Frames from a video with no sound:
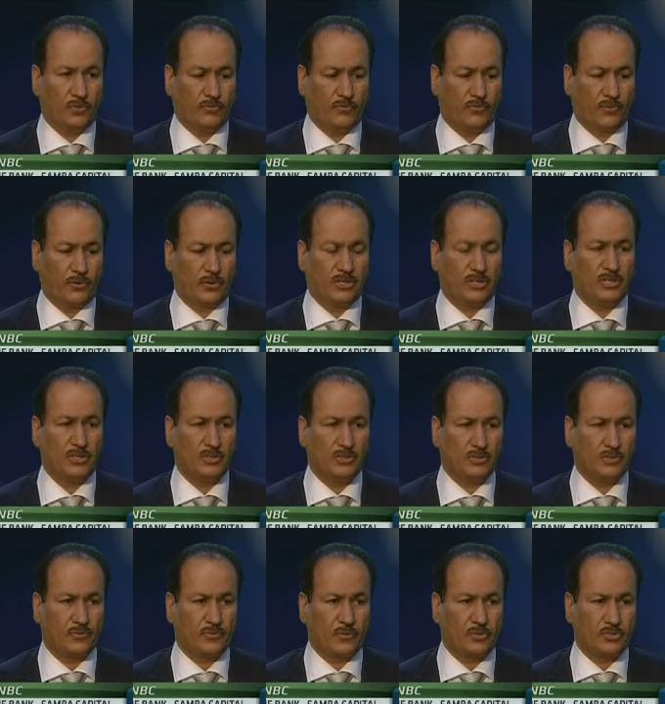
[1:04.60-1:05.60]
4 years
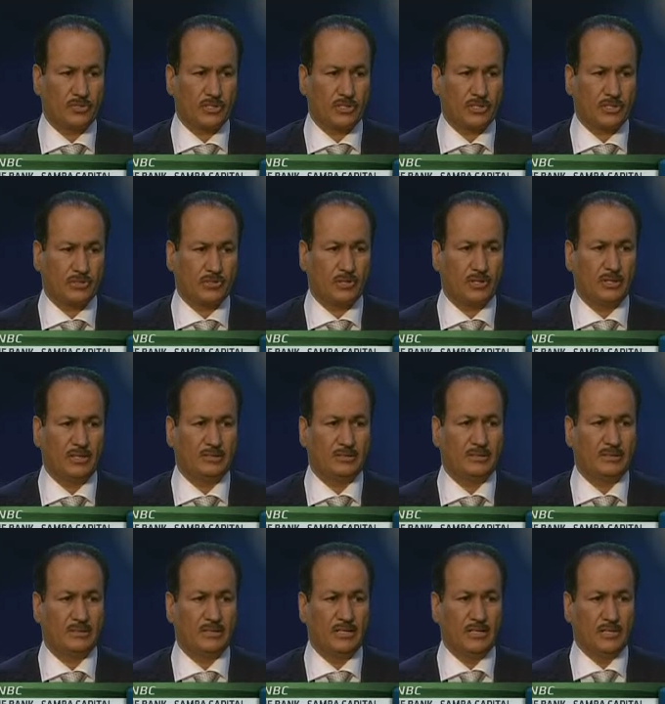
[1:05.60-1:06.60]
of construction
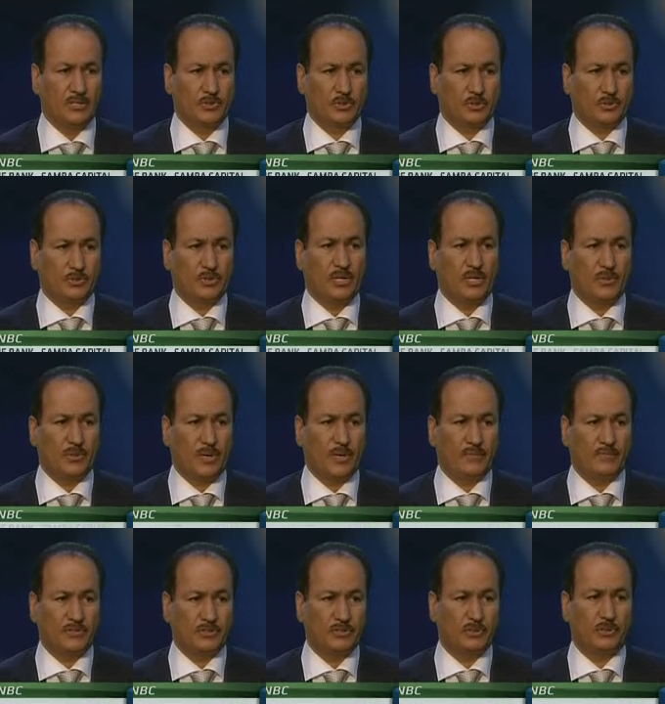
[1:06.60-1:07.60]
halted. So today we have
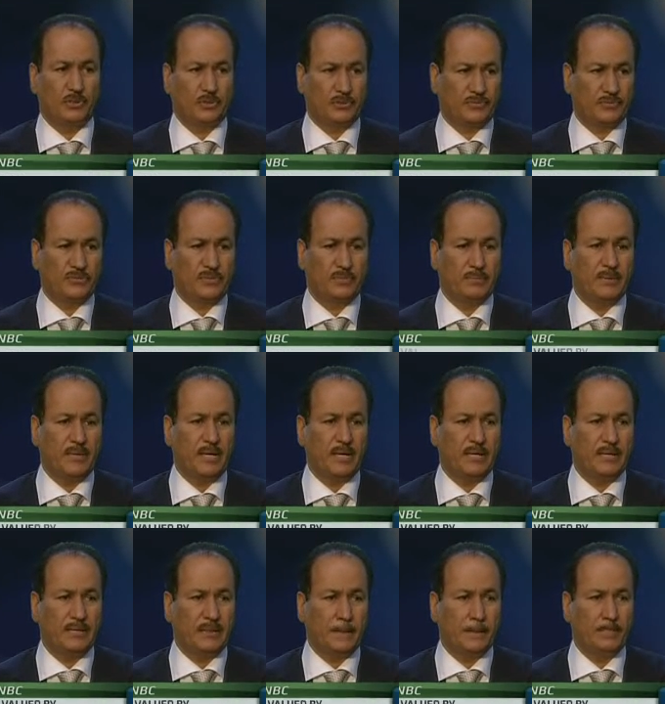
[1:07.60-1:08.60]
a short of
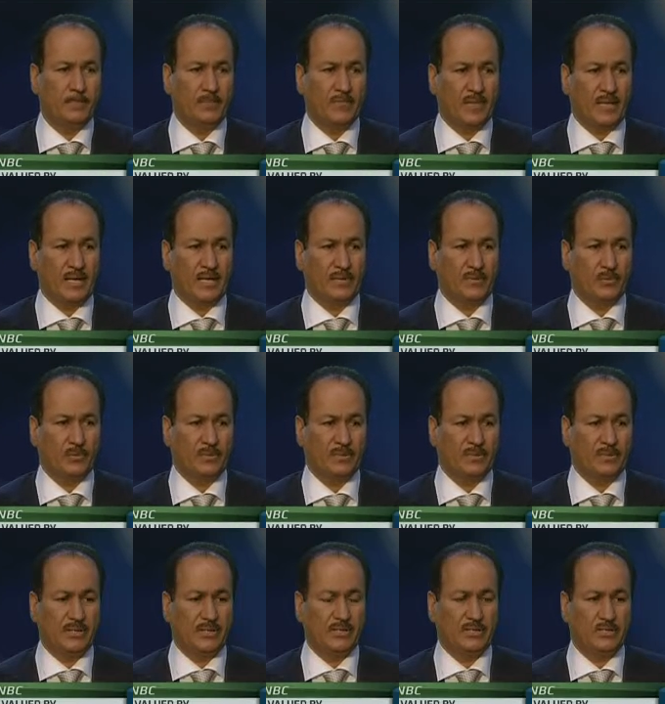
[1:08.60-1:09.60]
supply, and we
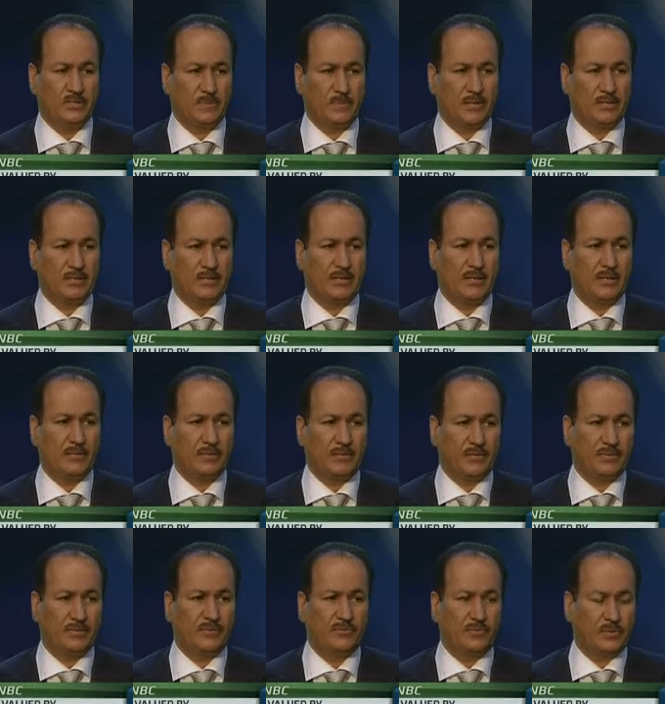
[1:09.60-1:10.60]
expect the coming
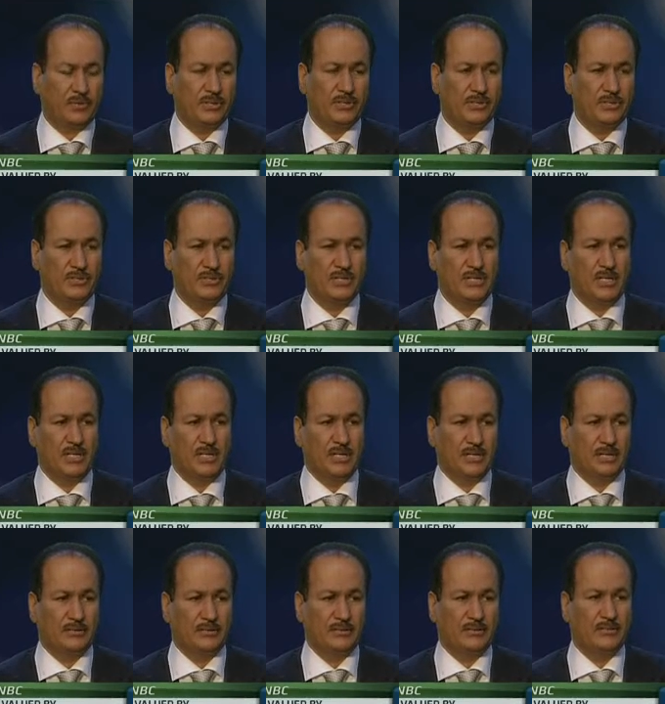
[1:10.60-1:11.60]
3-4 years
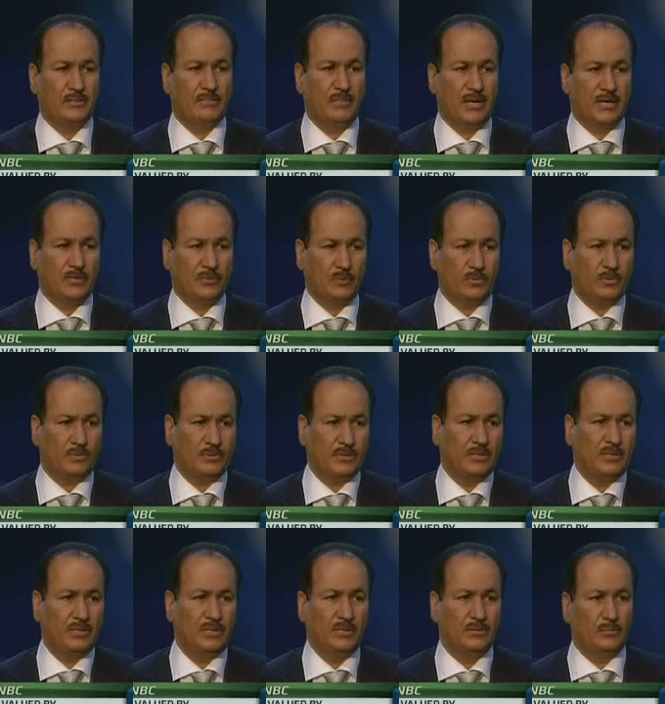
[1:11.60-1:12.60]
the demand will be
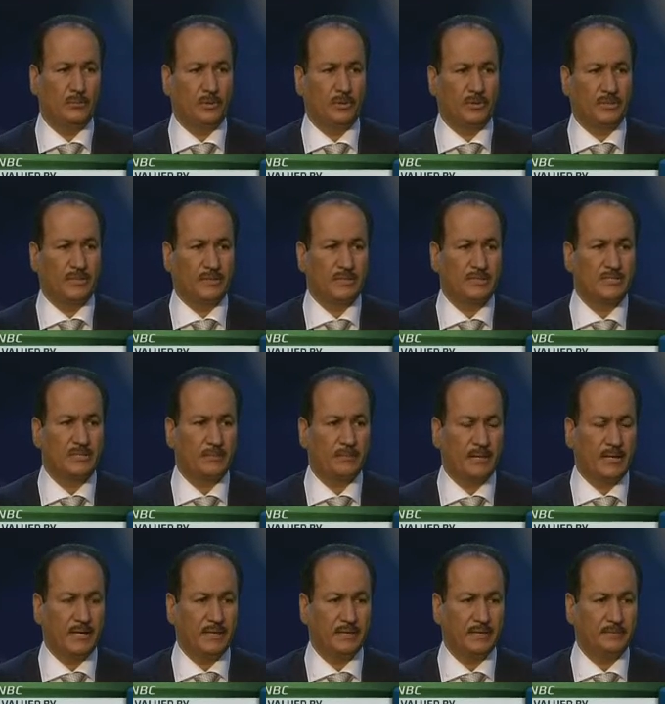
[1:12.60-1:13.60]
more than the supply.